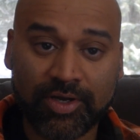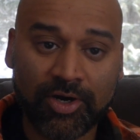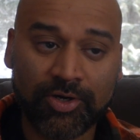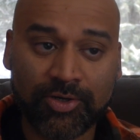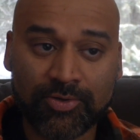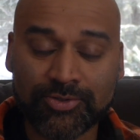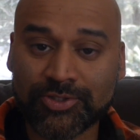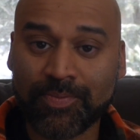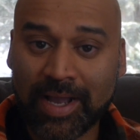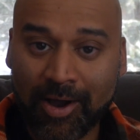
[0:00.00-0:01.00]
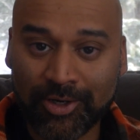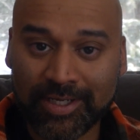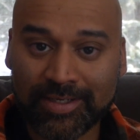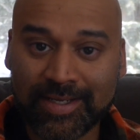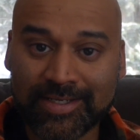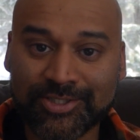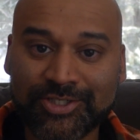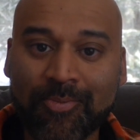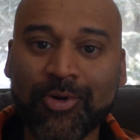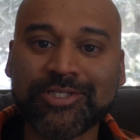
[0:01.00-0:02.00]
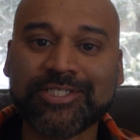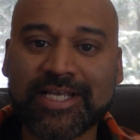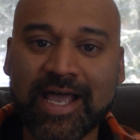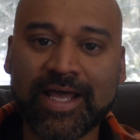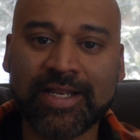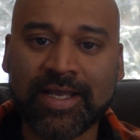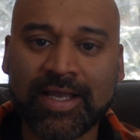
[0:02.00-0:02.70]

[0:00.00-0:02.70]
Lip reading: articles about it, is someone said,